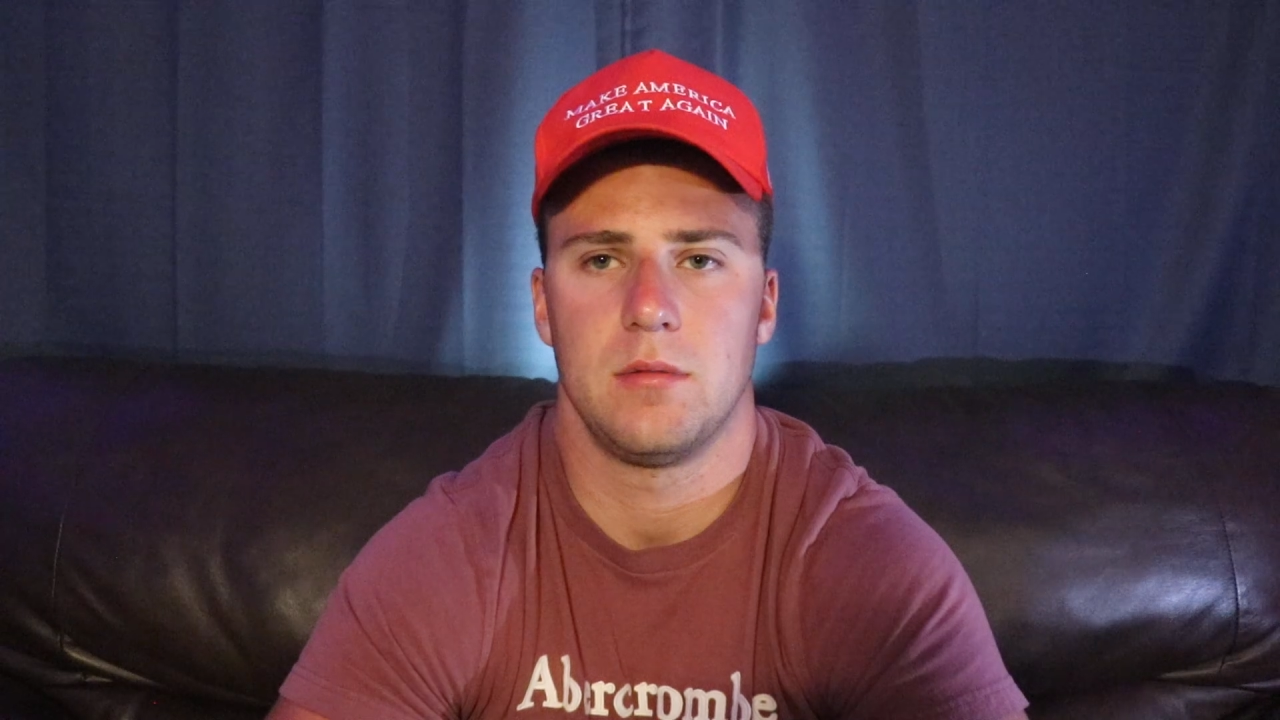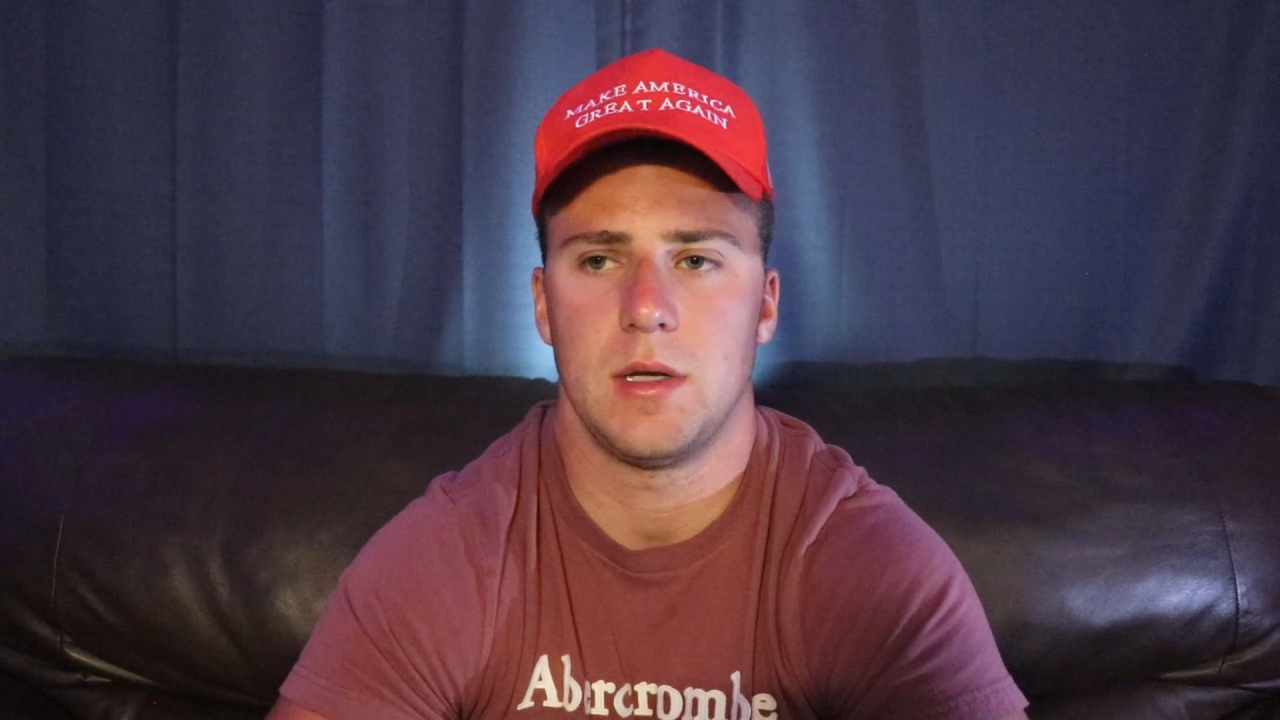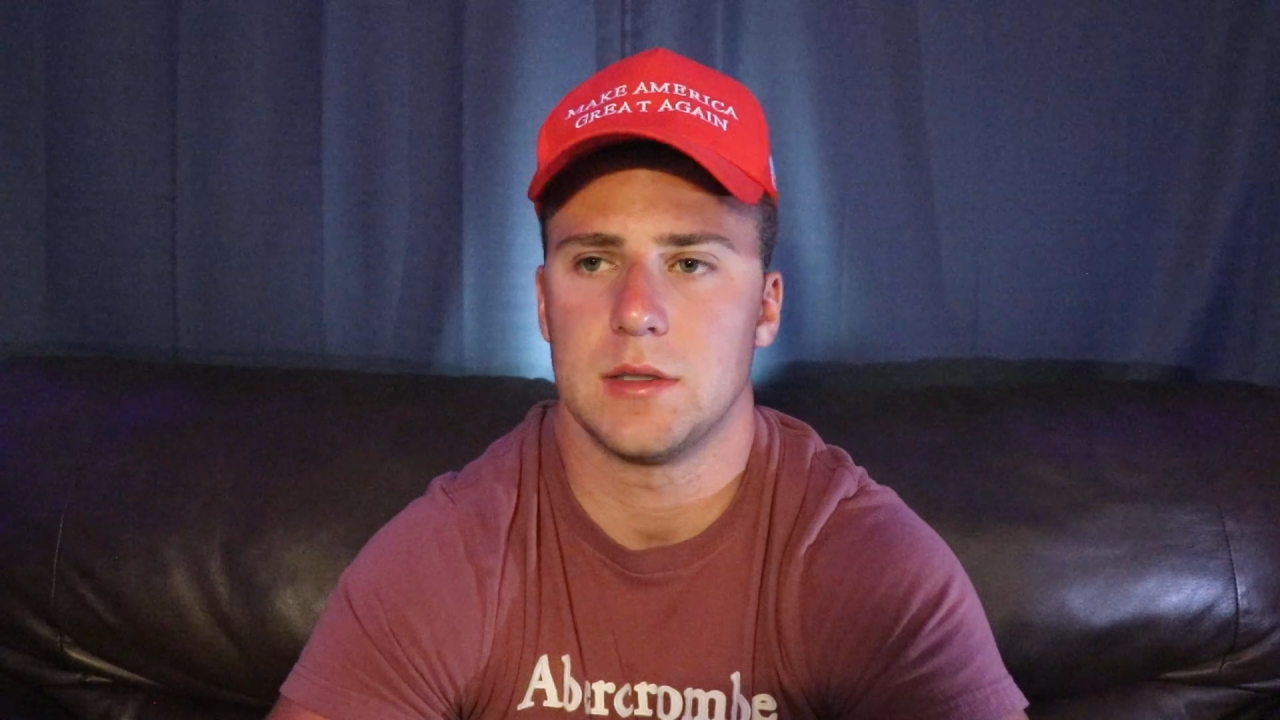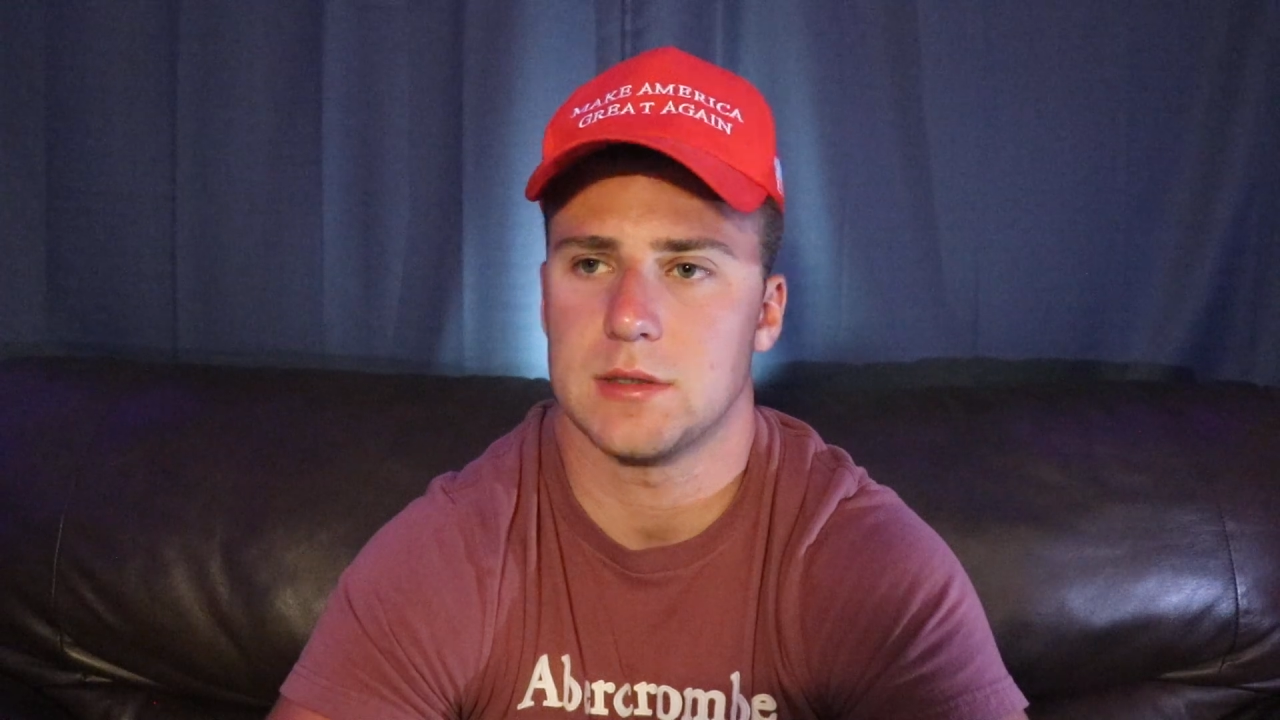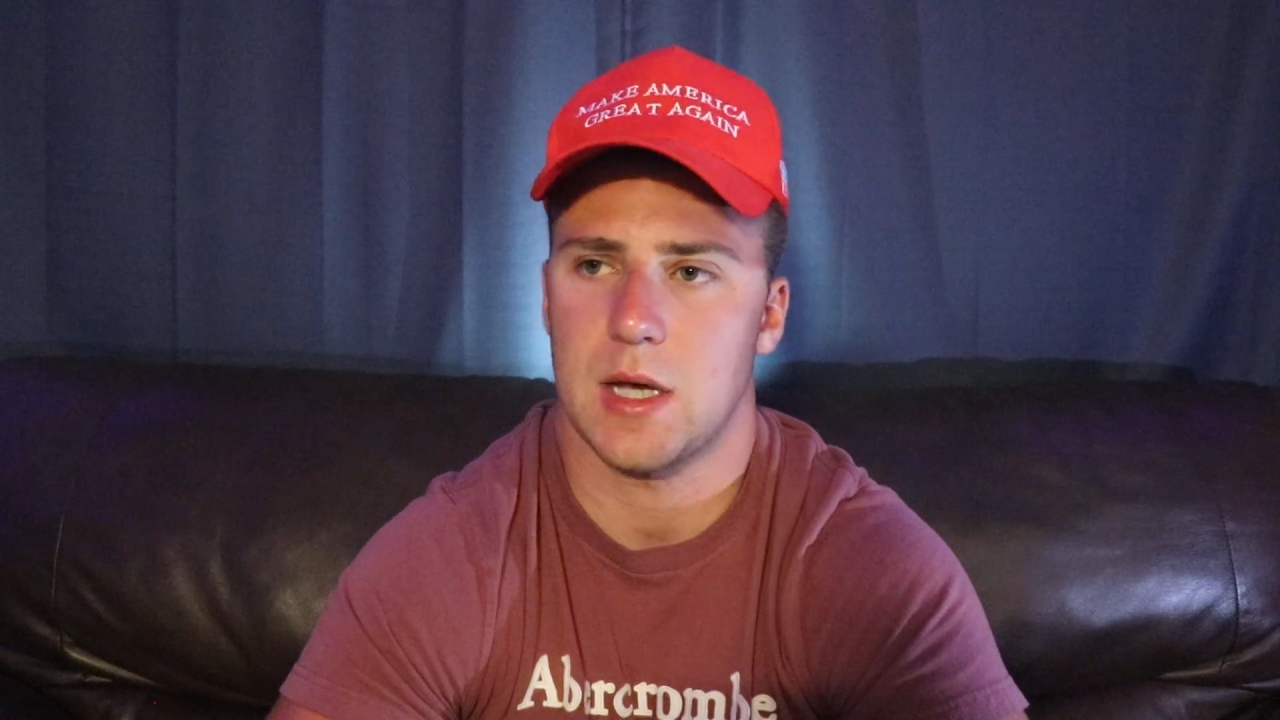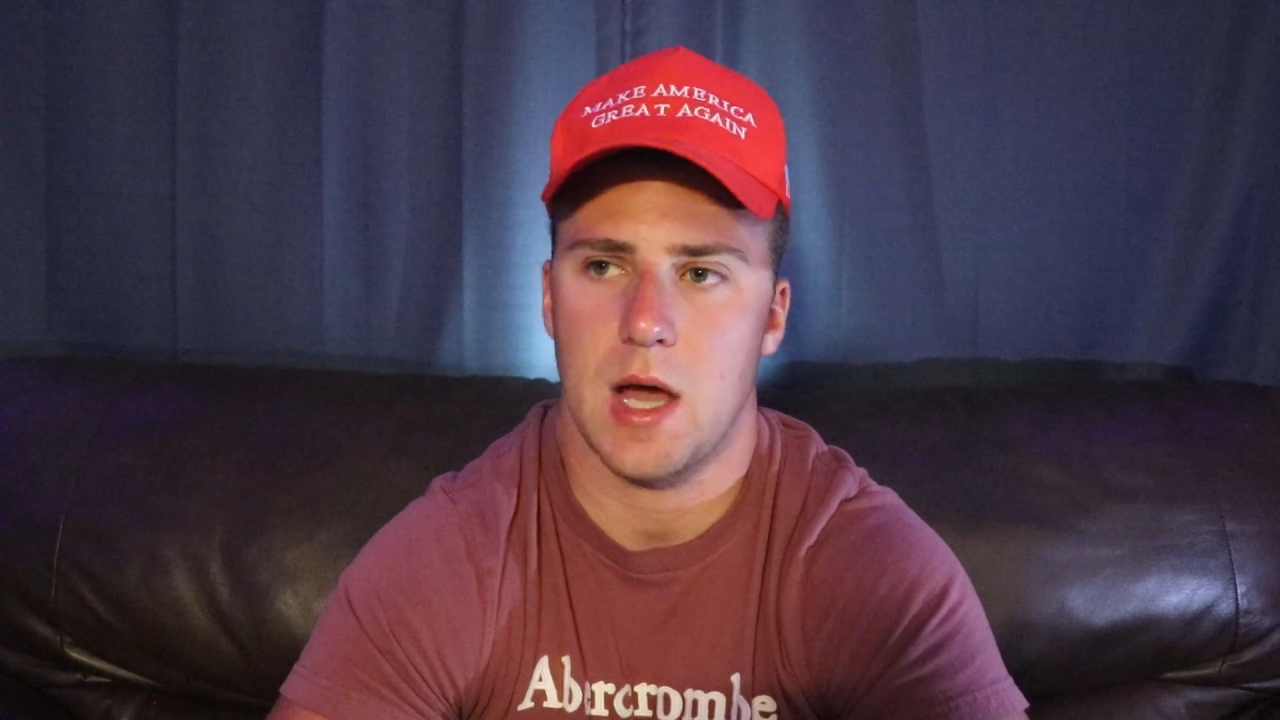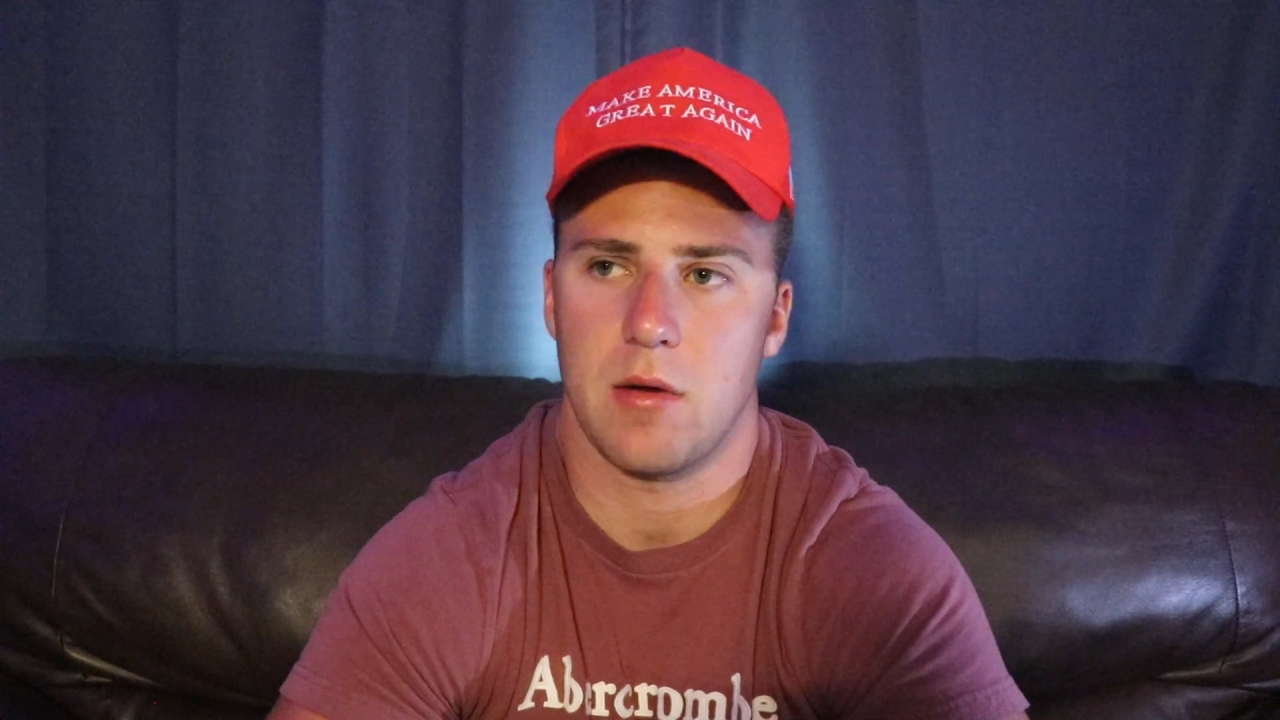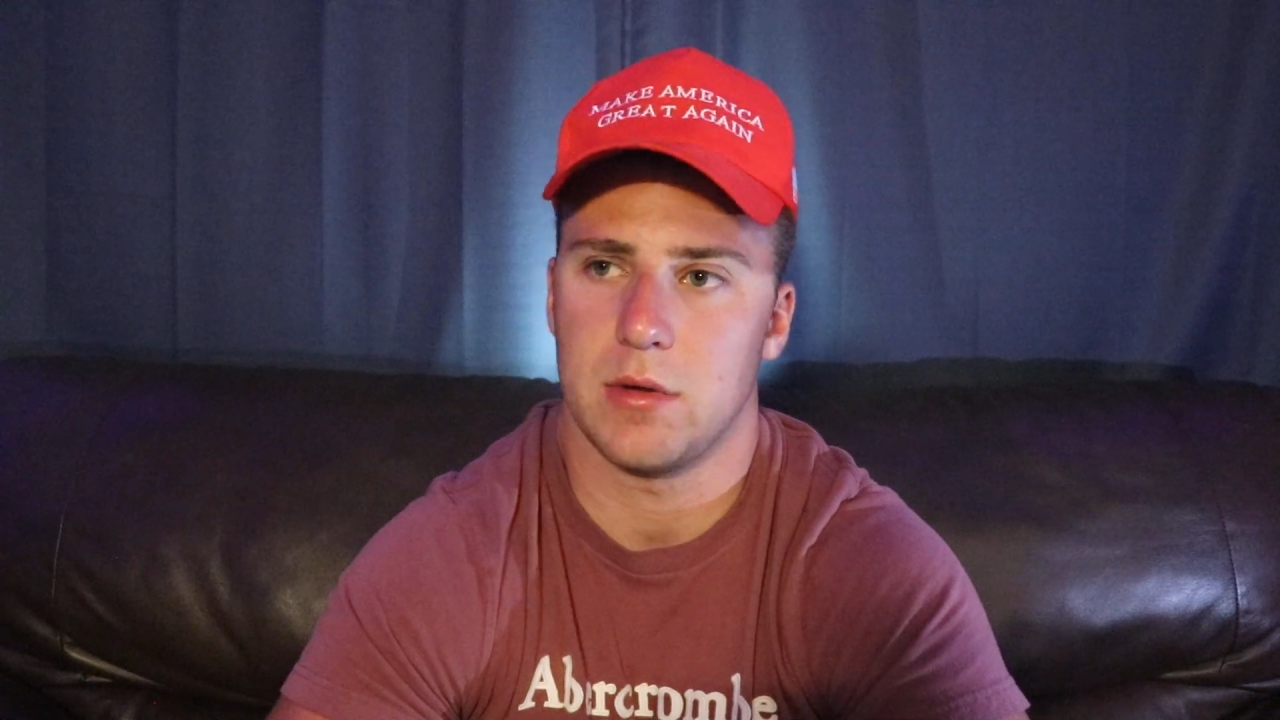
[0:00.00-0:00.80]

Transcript: Me and this guy,